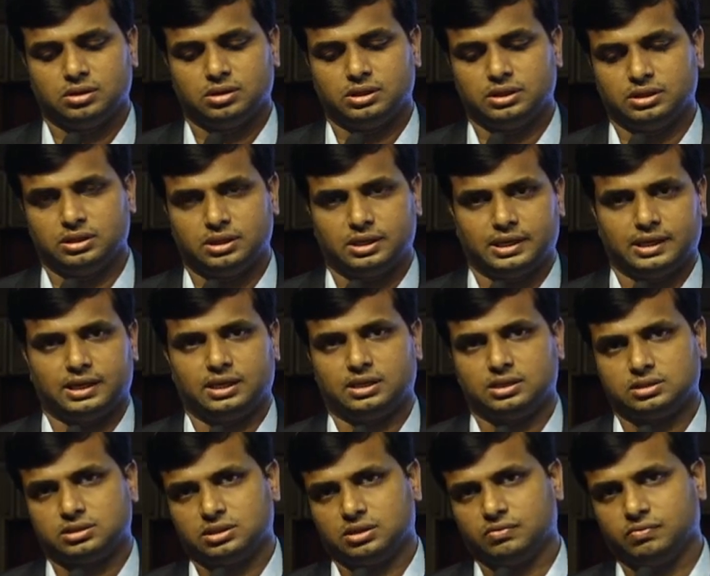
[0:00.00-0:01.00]
in the
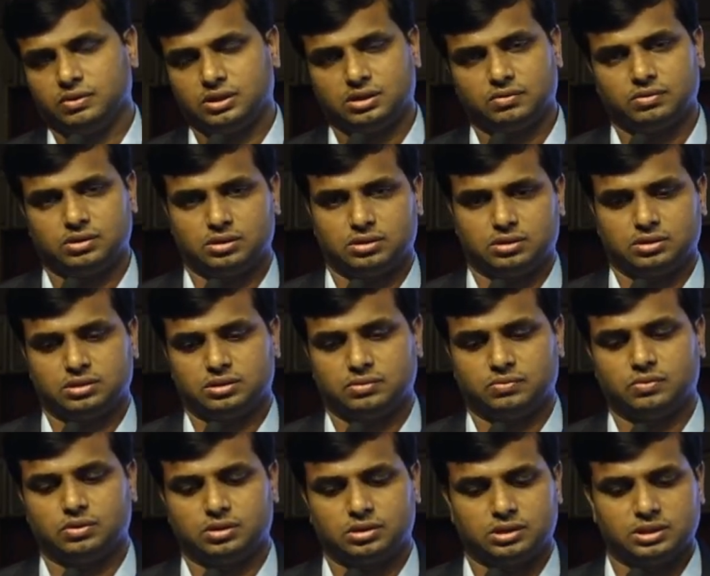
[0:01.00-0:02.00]
tanks, and wherever the
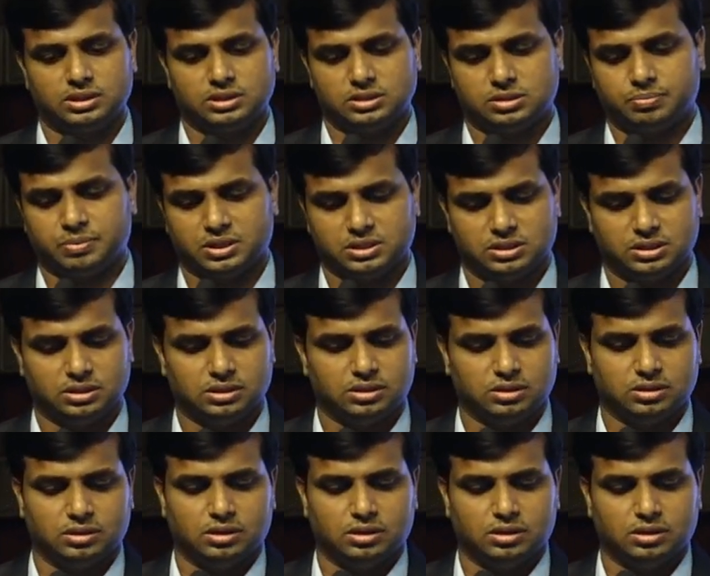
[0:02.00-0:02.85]
water is present,